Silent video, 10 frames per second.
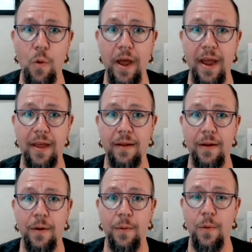way,
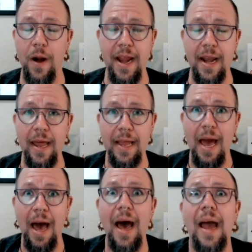right? Like,
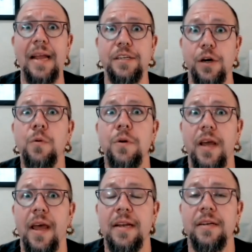I don't
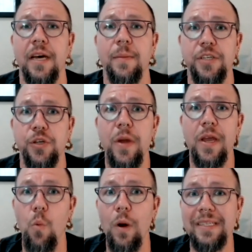end up
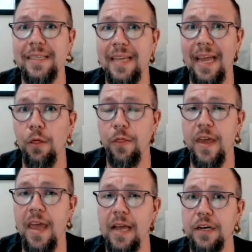doing what is
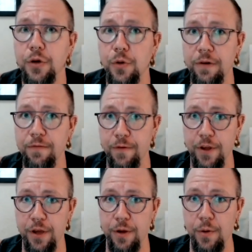healthy and good for
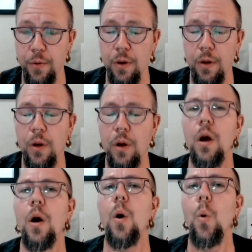you.
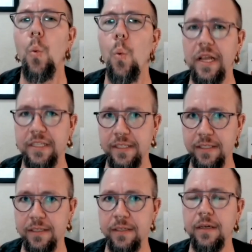
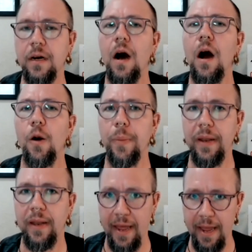What's our
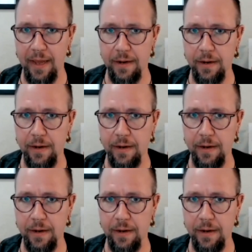plan?